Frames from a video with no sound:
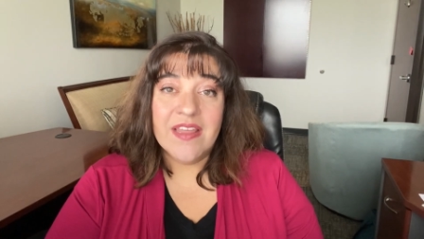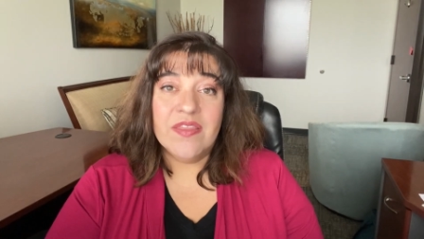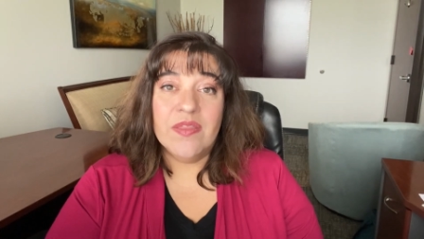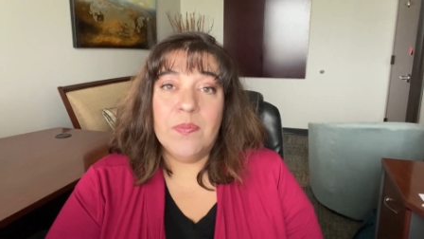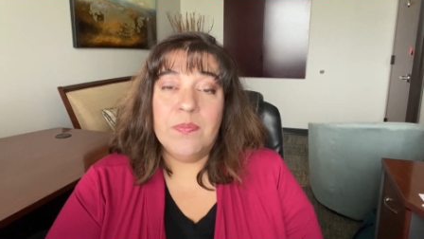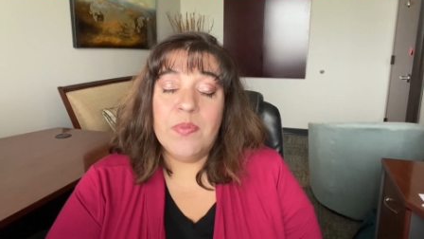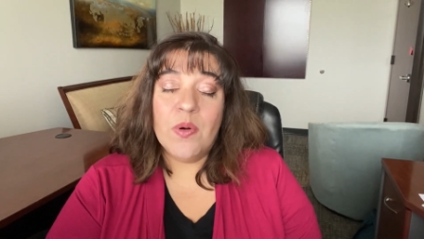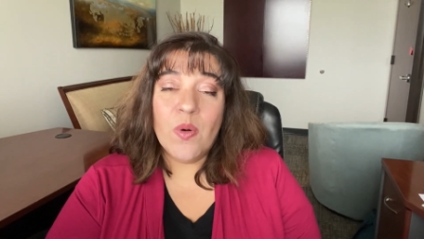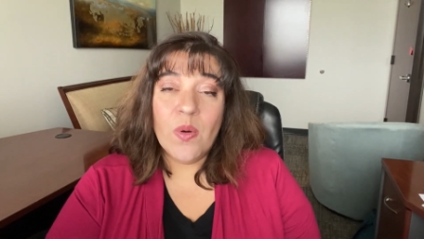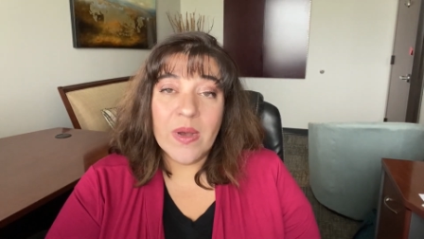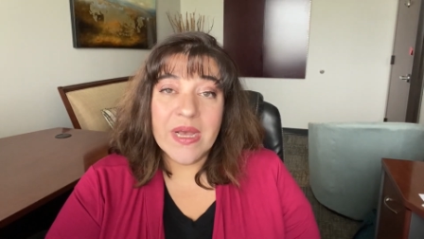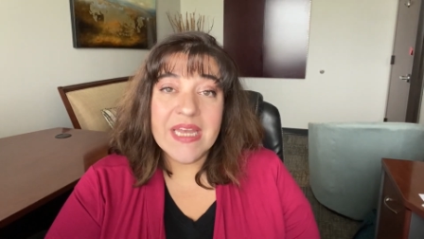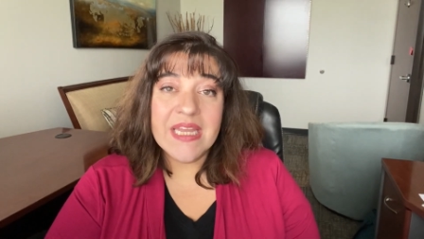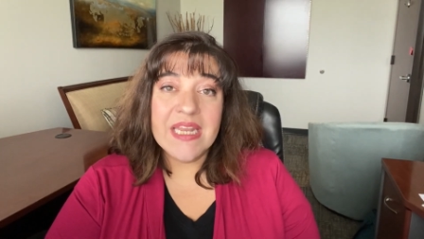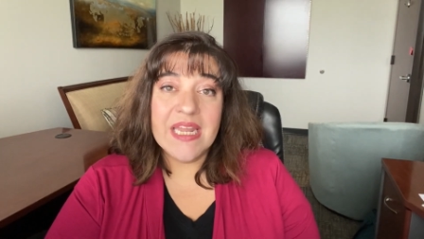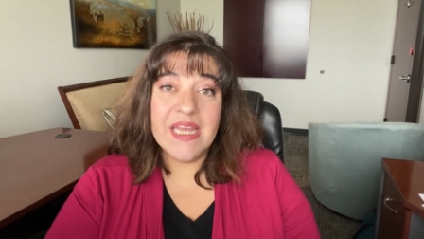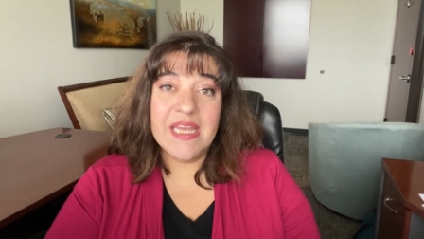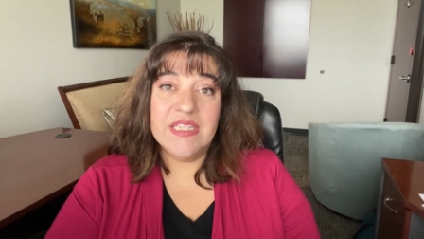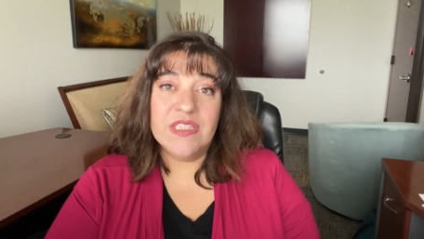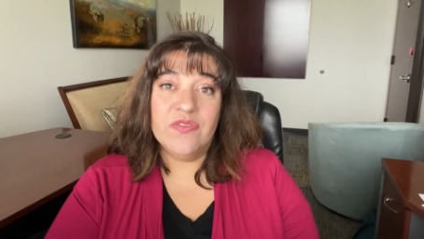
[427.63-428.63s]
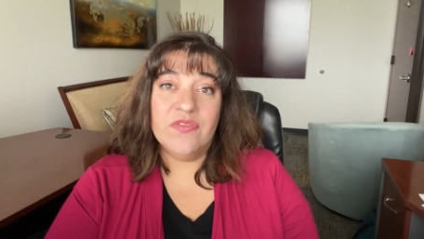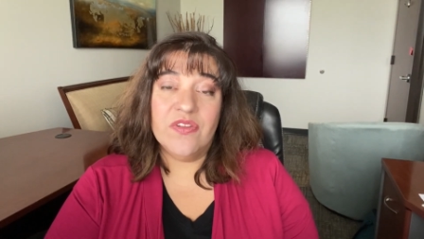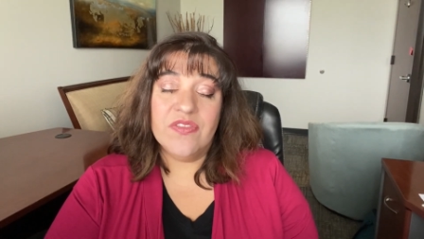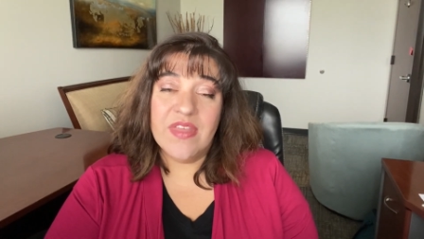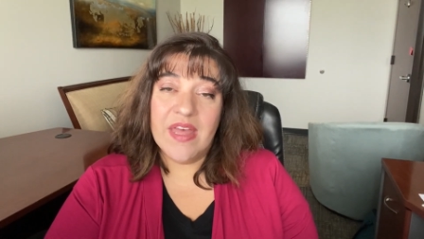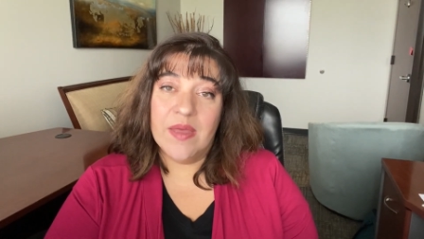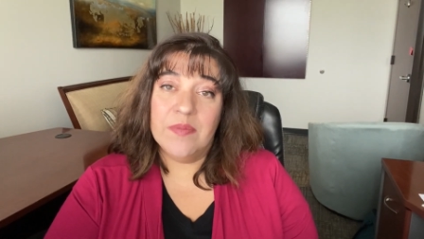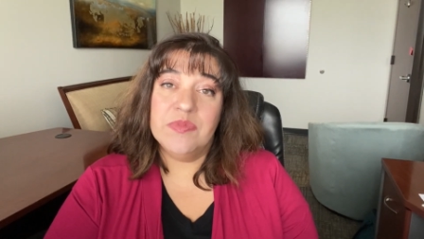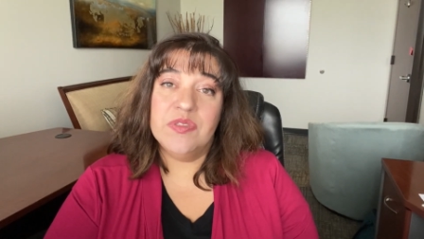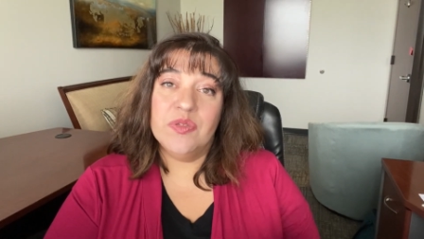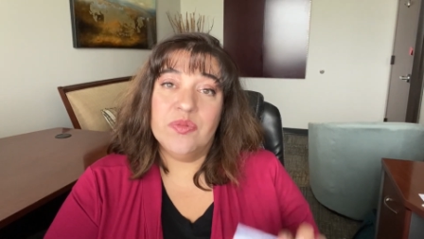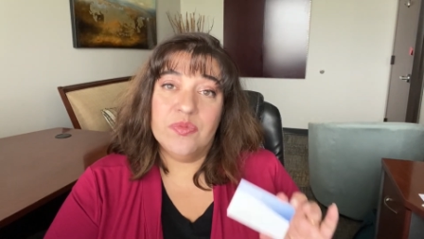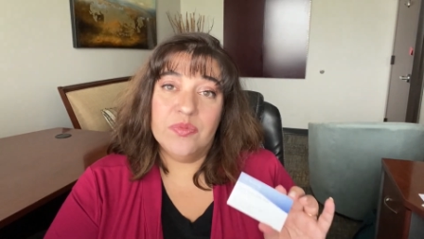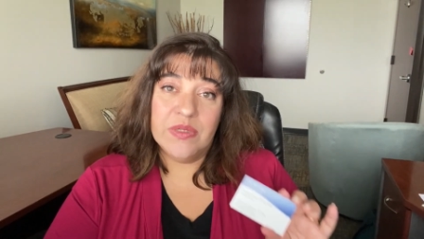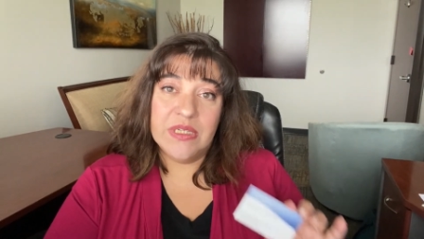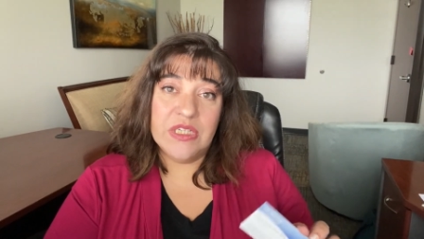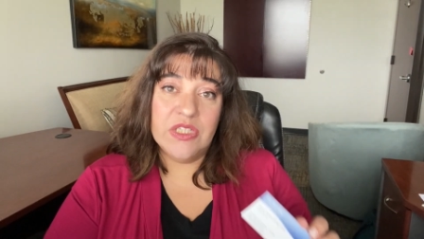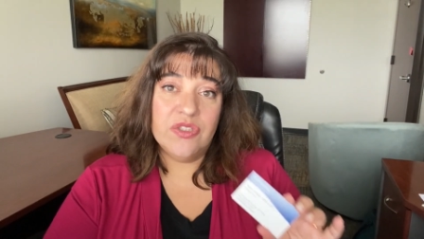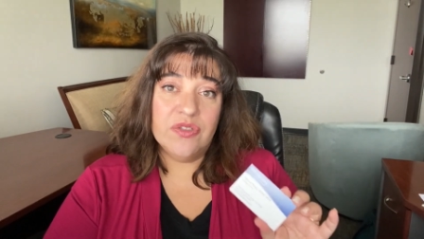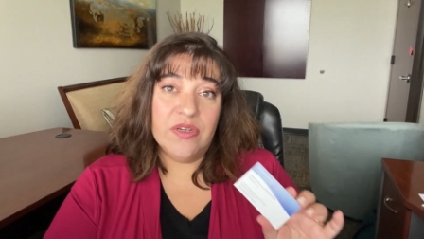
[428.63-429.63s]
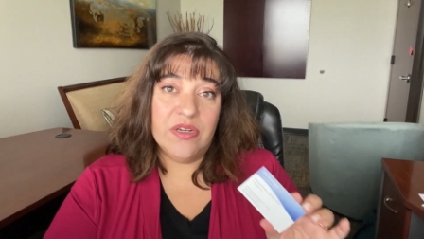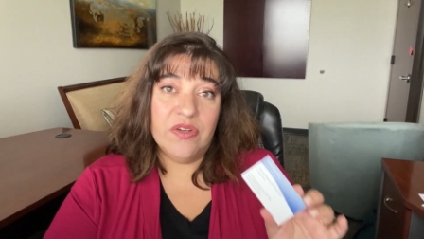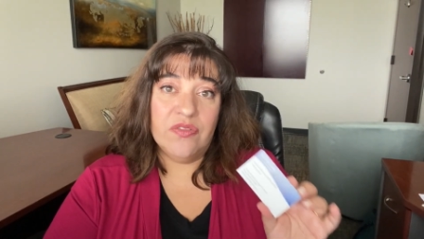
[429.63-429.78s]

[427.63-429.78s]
The point is for them to read your